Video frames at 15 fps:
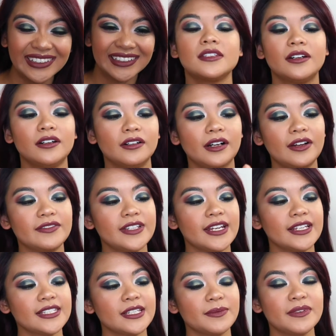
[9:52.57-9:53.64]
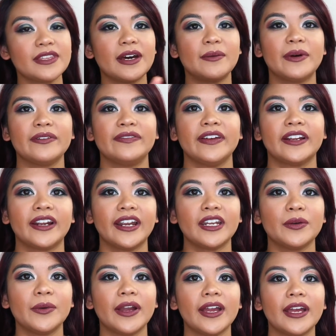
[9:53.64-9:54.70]
So I've taken some of that on my finger
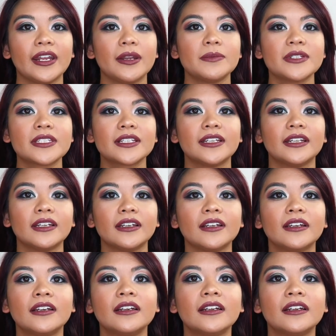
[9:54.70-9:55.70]
anyway, and I'm just gonna